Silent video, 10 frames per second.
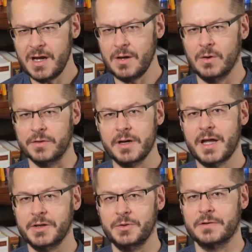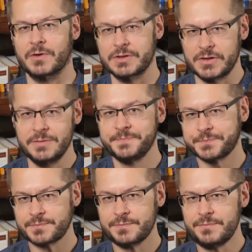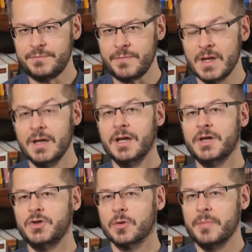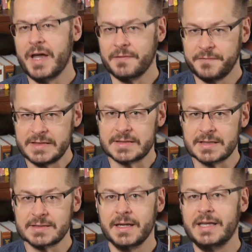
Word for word: No, they're not universal. Your metaphysics